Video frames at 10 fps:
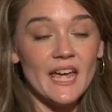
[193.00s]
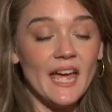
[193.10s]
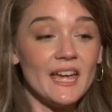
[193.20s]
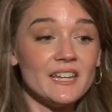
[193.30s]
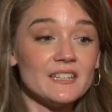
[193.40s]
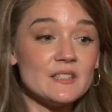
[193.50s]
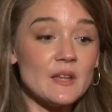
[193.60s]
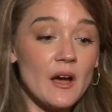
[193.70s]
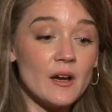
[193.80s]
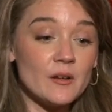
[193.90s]
and
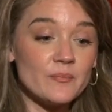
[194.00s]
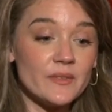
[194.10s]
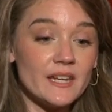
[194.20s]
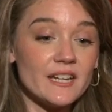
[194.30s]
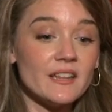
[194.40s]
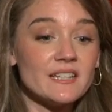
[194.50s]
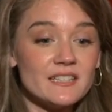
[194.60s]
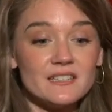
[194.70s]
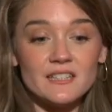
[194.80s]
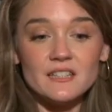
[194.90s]
um, and I like
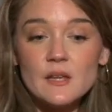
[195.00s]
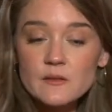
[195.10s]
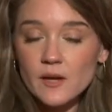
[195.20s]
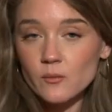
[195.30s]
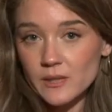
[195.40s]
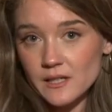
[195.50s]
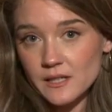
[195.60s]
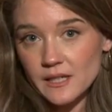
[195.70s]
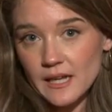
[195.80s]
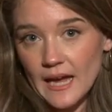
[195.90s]
to think that
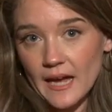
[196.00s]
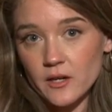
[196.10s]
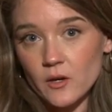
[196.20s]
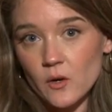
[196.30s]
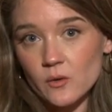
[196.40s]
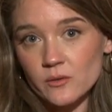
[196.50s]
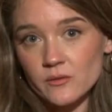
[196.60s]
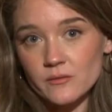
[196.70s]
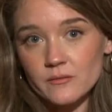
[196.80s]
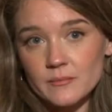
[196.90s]
we had our
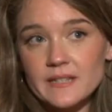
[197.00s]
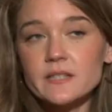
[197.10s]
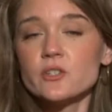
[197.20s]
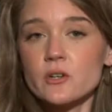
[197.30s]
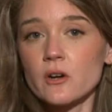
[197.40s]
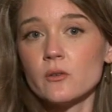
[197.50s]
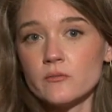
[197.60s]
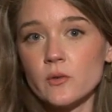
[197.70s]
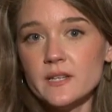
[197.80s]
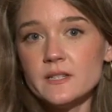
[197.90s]
own message and our own
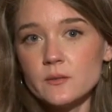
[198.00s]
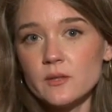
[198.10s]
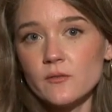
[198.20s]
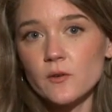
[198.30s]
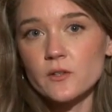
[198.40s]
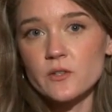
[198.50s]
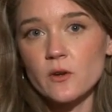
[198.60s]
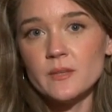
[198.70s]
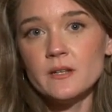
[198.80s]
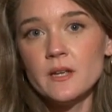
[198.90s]
voice with the first
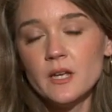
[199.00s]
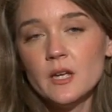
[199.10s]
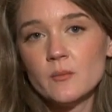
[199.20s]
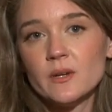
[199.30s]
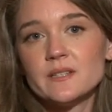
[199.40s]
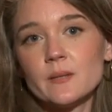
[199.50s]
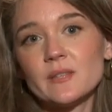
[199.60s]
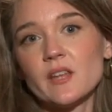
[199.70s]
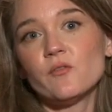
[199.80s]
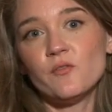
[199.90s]
Omen, but something
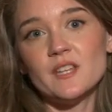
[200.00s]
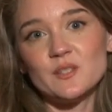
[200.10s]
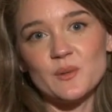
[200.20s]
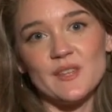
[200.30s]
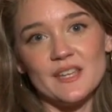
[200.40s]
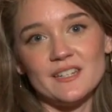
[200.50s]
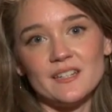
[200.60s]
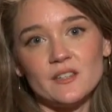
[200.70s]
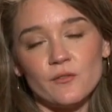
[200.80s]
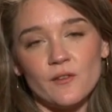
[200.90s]
that fits within
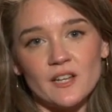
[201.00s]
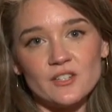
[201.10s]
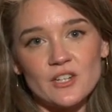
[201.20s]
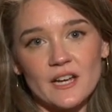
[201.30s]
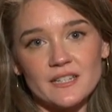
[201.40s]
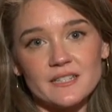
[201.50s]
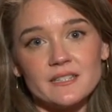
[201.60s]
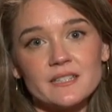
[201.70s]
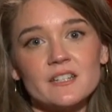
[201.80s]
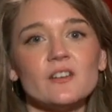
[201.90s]
the franchise and
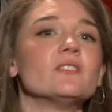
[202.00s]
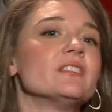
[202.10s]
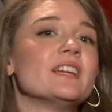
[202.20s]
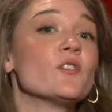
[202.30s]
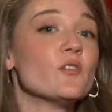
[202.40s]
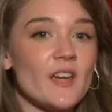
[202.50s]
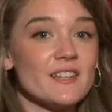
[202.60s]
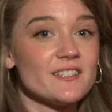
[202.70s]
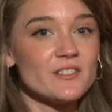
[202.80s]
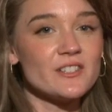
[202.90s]
still like for
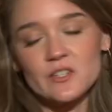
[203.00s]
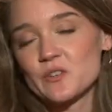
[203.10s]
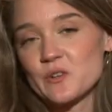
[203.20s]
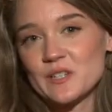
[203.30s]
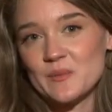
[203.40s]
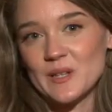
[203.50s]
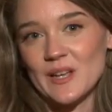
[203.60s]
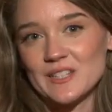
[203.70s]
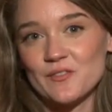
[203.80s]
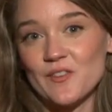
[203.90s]
fans, there's still going to be
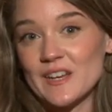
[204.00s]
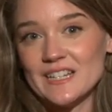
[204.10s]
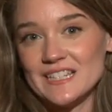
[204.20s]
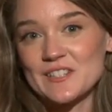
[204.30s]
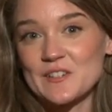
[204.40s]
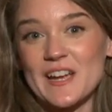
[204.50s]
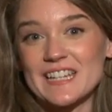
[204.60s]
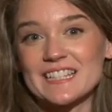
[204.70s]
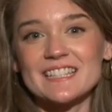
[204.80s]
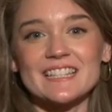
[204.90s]
lots of fun Easter
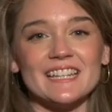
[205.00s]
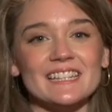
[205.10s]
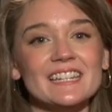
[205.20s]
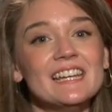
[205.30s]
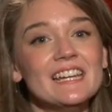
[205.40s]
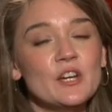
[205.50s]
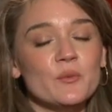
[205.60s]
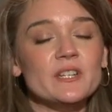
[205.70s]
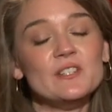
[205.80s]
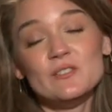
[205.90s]
eggs, and
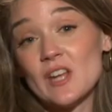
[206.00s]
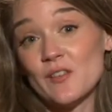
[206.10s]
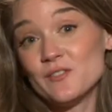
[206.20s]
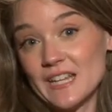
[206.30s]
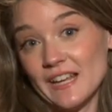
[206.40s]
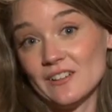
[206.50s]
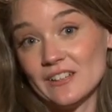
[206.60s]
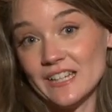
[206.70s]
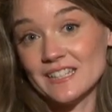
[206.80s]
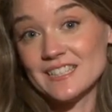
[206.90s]
we do dovetail
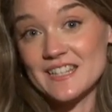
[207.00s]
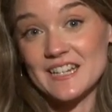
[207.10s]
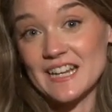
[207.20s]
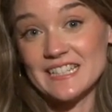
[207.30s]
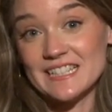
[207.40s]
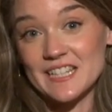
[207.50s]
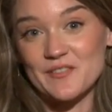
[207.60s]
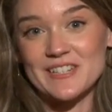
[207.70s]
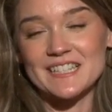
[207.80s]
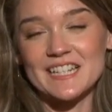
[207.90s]
into the
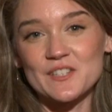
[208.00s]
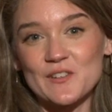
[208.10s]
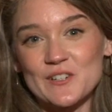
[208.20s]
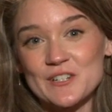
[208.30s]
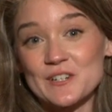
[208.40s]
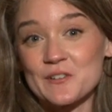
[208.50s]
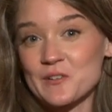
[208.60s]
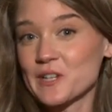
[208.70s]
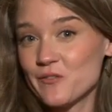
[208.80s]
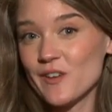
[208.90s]
1976 version in a
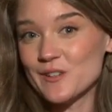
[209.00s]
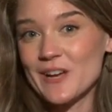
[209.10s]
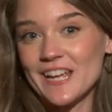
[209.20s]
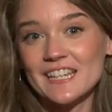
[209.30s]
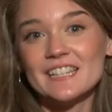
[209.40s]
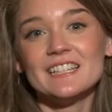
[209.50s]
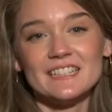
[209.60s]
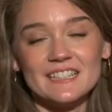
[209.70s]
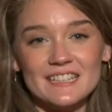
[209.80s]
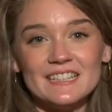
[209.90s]
really fun way.
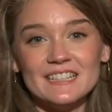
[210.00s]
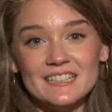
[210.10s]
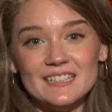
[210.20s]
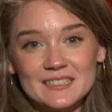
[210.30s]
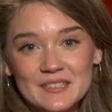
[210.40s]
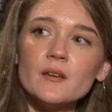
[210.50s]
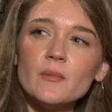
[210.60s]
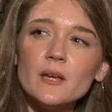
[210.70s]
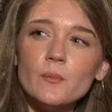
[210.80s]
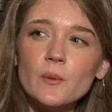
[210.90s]
My
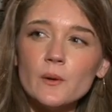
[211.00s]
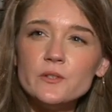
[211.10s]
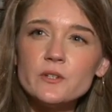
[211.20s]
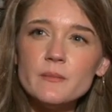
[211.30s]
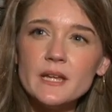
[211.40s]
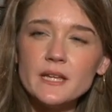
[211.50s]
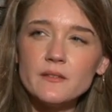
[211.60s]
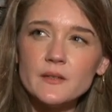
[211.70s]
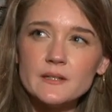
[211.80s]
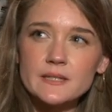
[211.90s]
approach to making
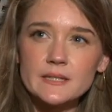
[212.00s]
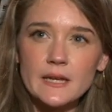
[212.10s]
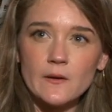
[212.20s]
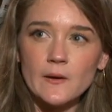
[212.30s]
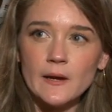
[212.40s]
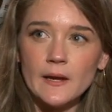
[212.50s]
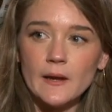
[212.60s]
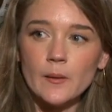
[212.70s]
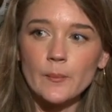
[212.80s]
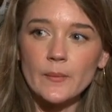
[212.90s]
things
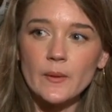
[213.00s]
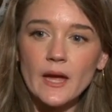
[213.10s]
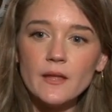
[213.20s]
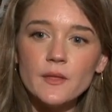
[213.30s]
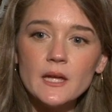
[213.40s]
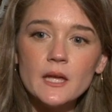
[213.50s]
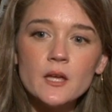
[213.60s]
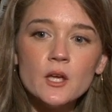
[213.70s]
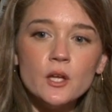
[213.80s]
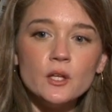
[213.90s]
scary, I think,
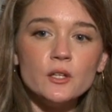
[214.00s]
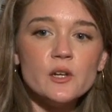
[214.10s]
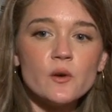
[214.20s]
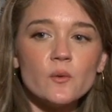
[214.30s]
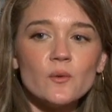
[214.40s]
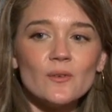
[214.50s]
you know,